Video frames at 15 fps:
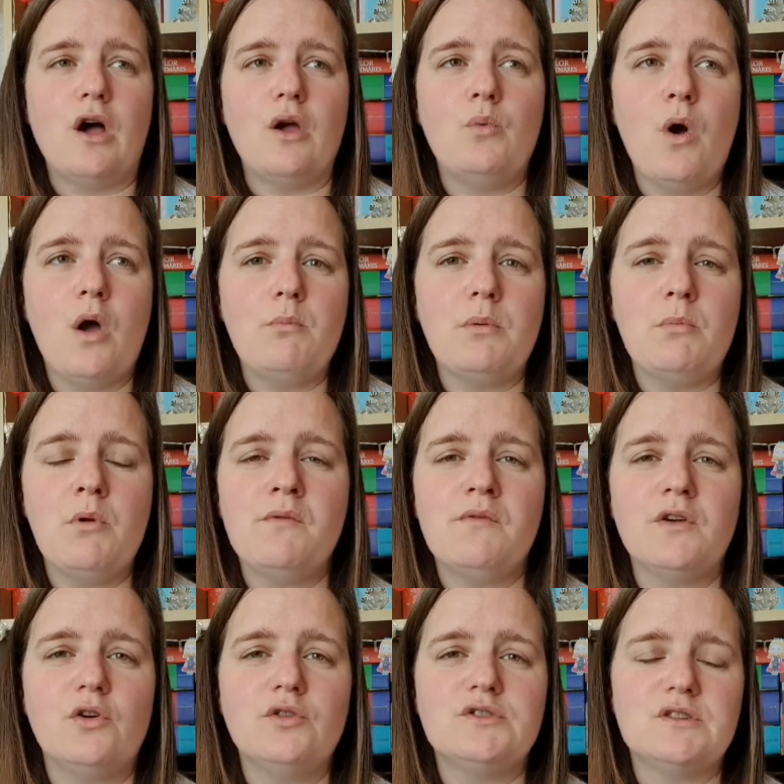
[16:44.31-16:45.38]
I won't be
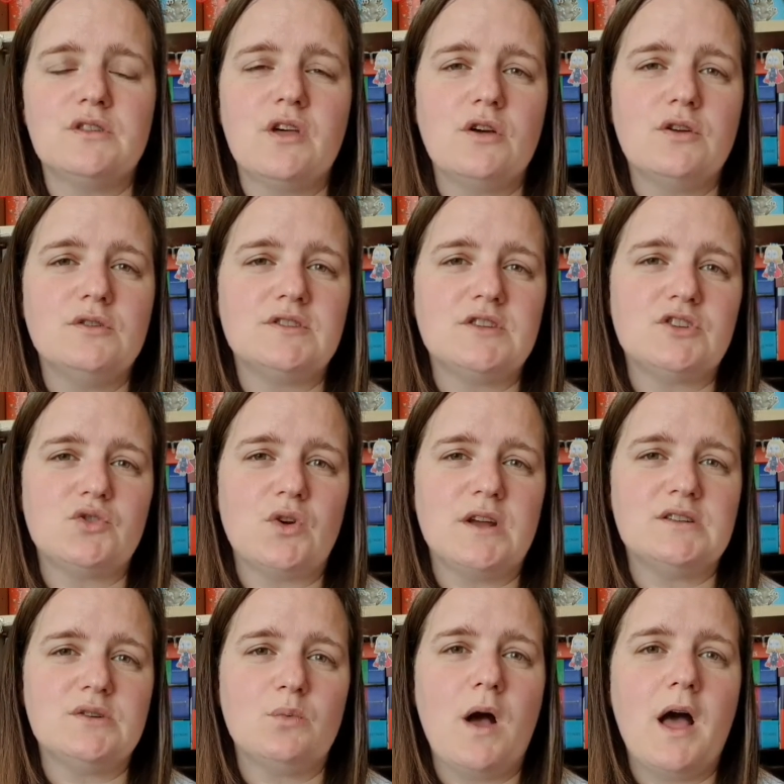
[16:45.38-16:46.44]
moving on to those
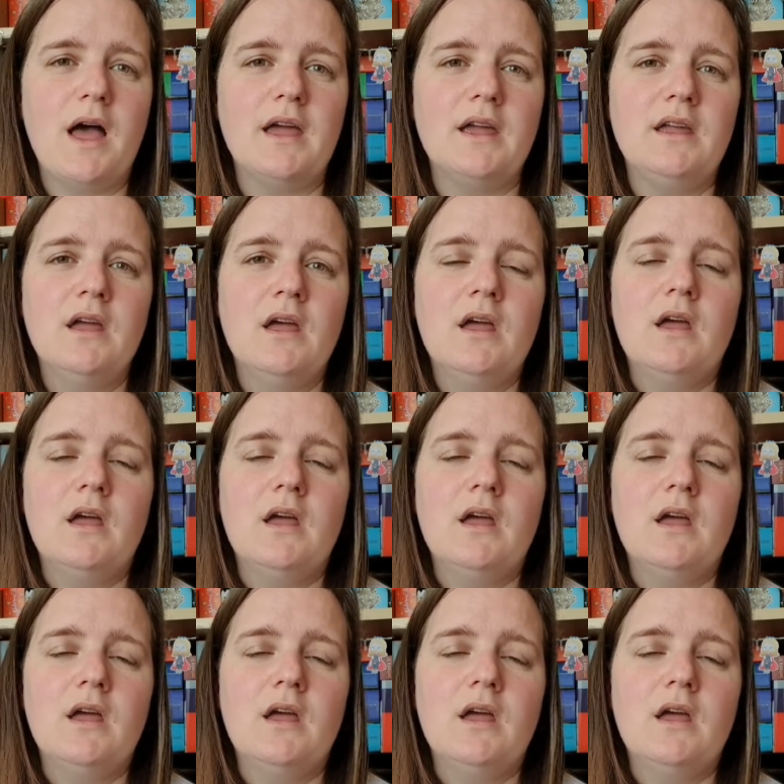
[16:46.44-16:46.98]
straight away.